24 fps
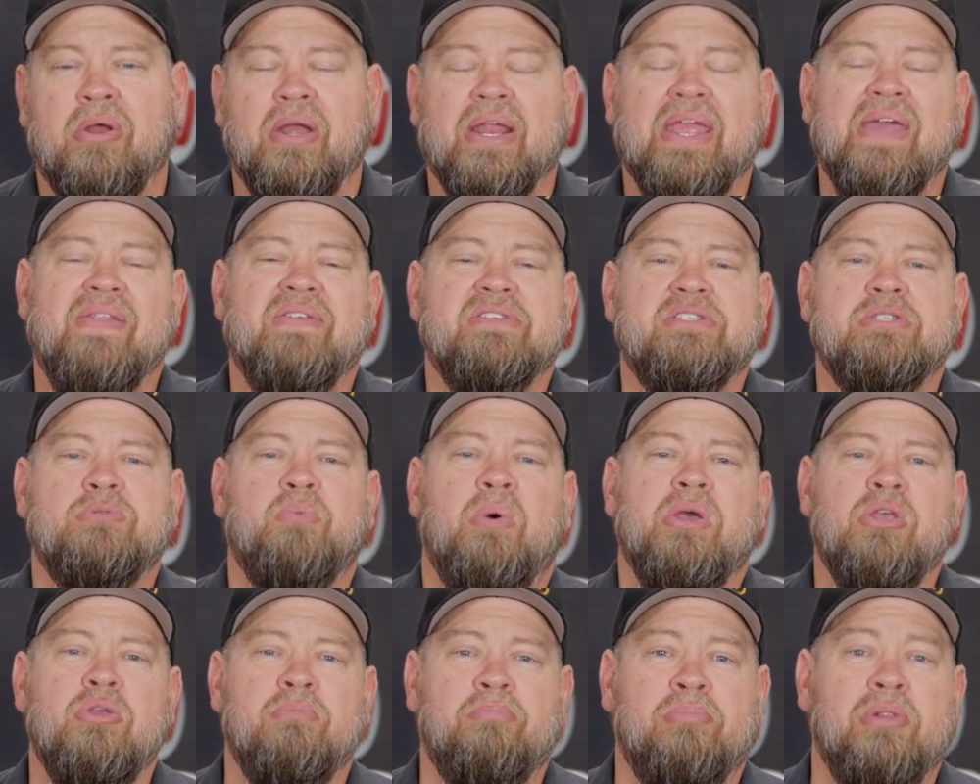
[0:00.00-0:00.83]
And again, this is
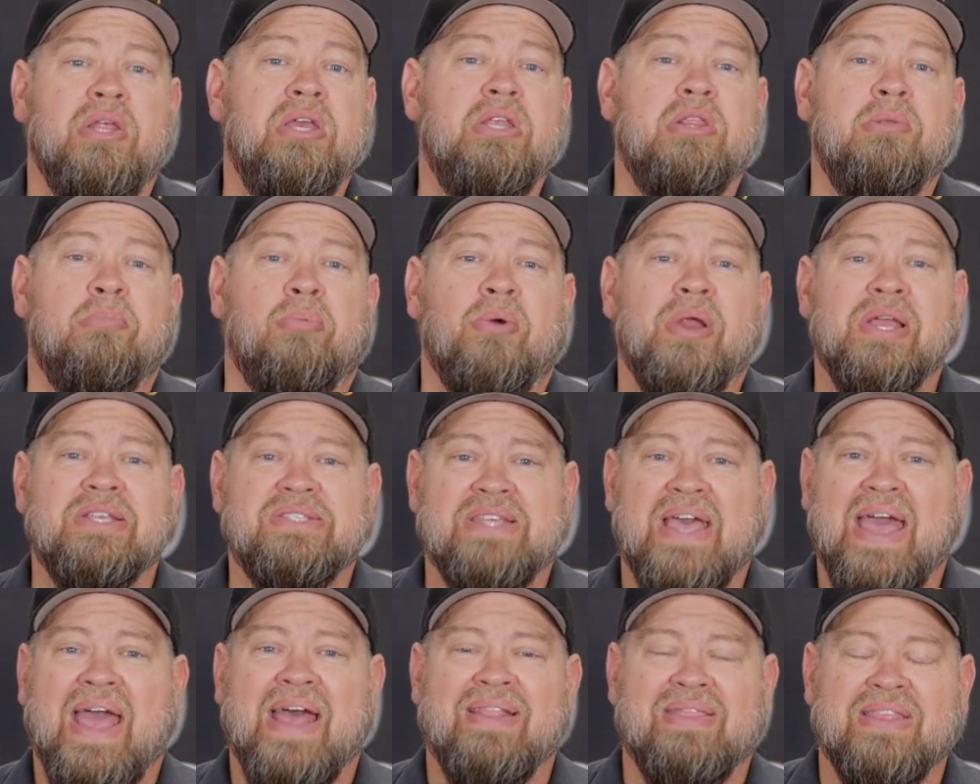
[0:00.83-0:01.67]
why you bleed the
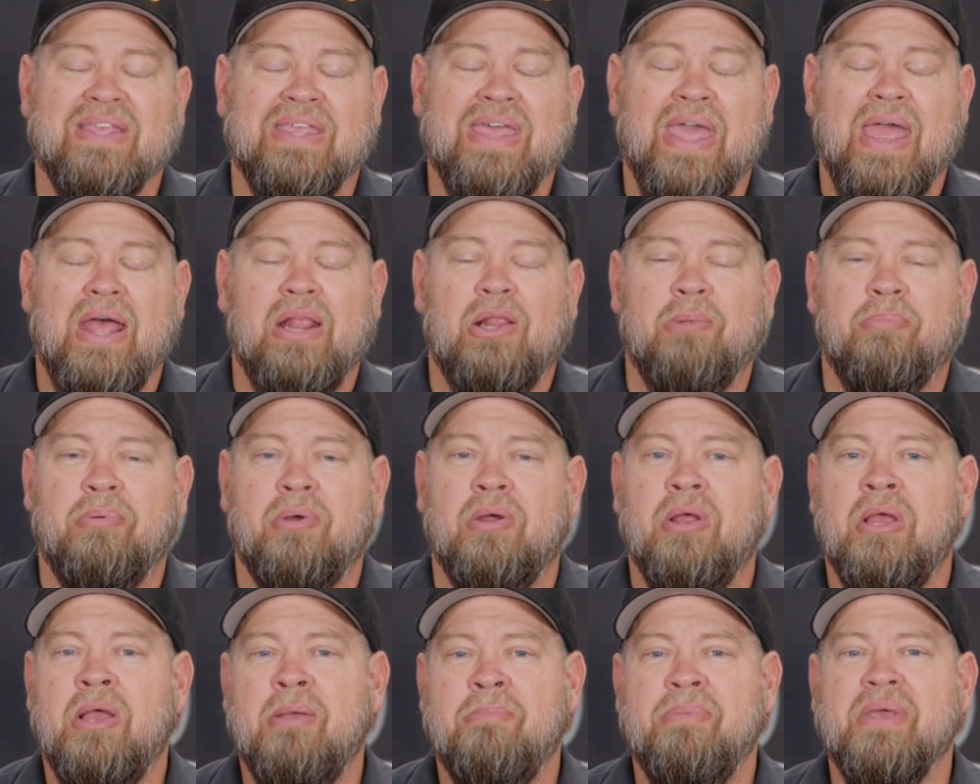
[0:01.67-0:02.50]
brakes at the
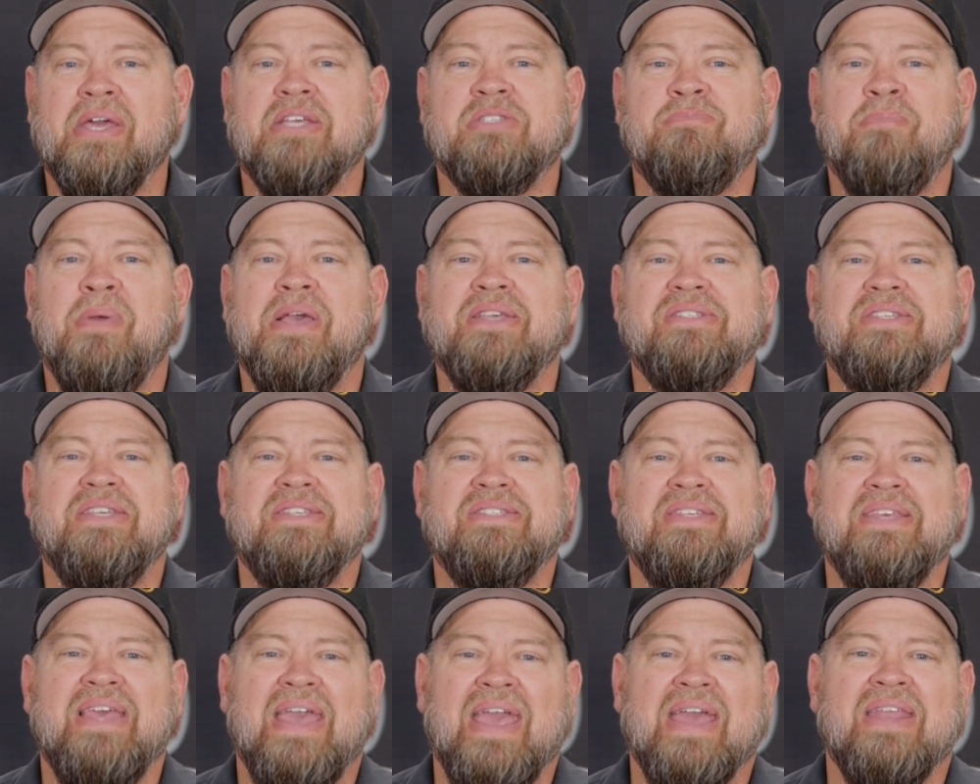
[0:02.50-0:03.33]
caliper, because basically
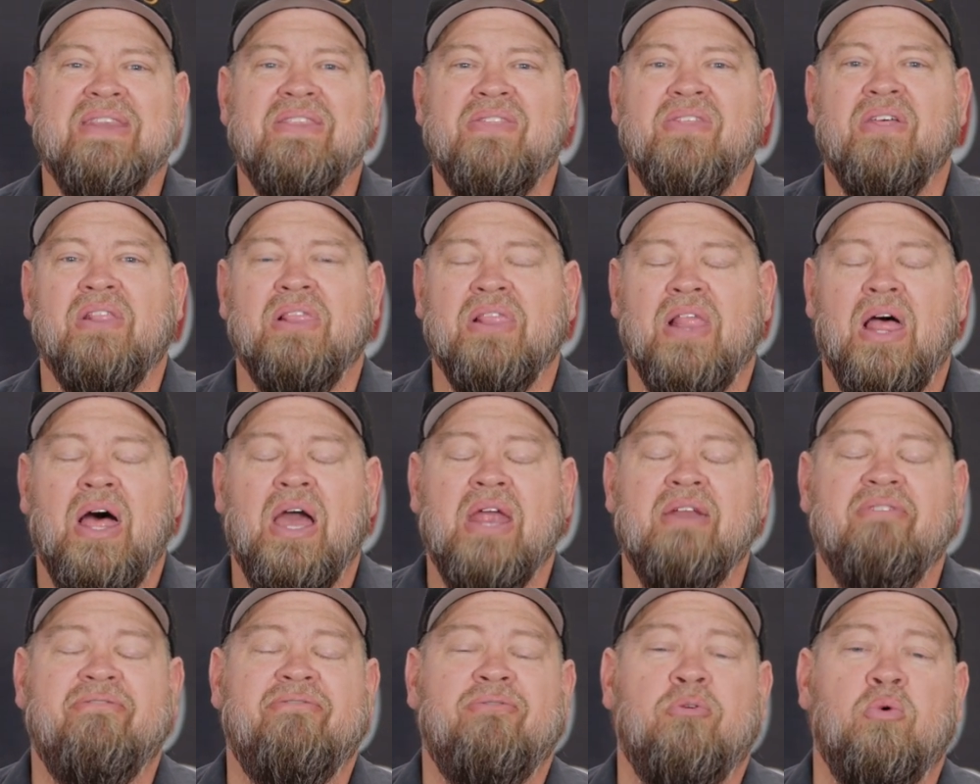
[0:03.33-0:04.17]
it's the end of the
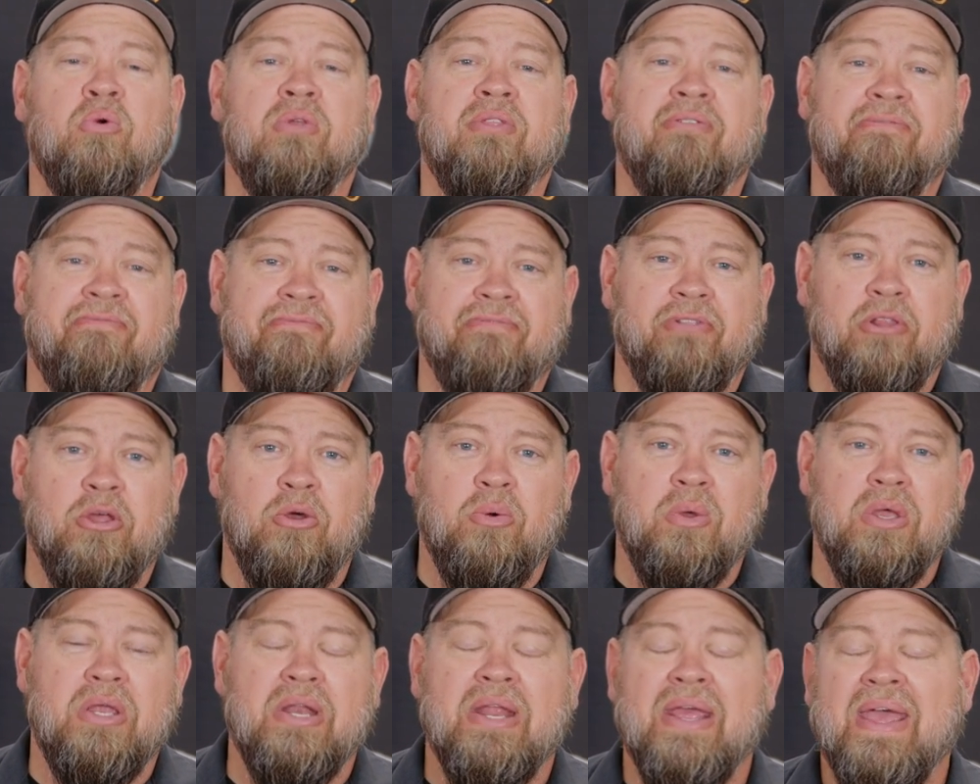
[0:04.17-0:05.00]
line for the
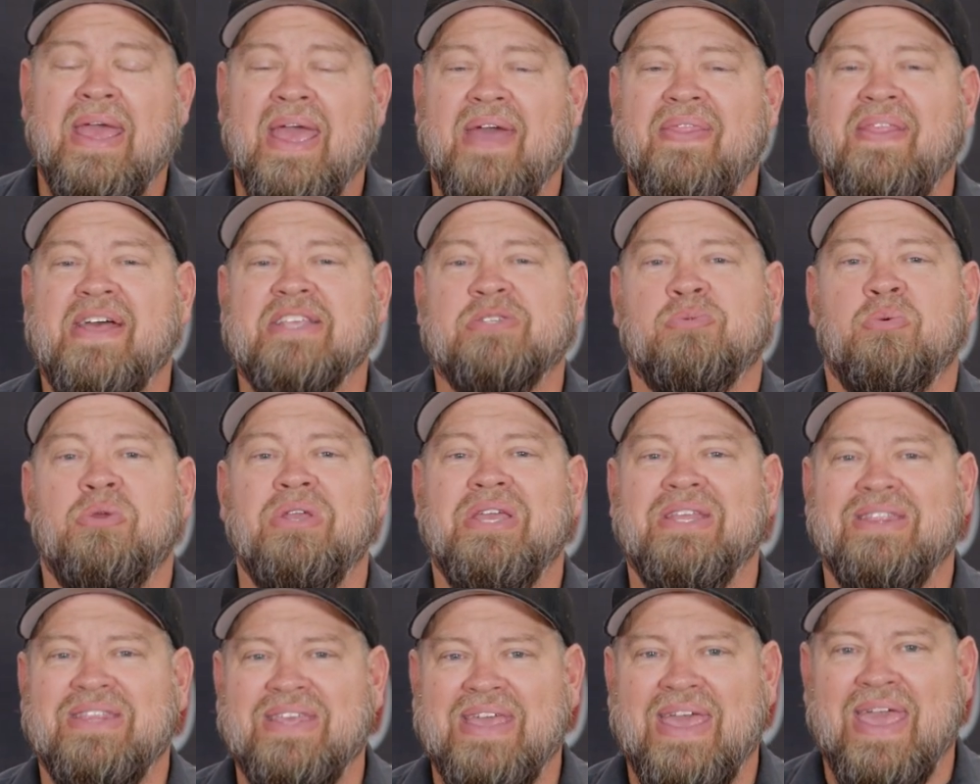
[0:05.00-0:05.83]
fluid, and that's where you
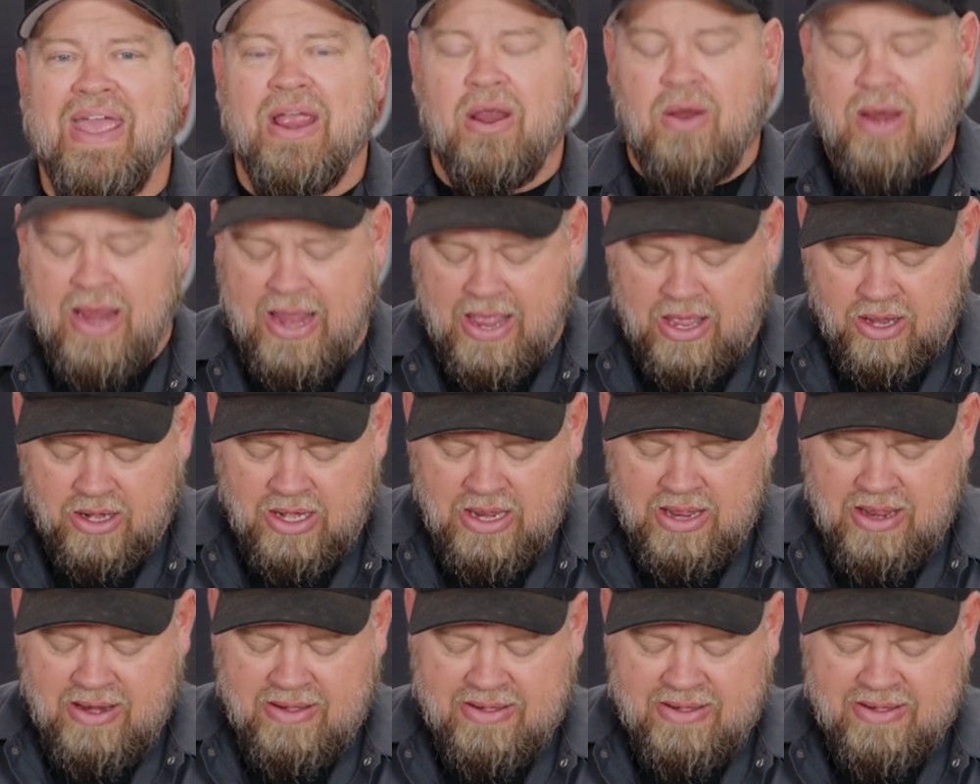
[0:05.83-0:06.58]
get the air out.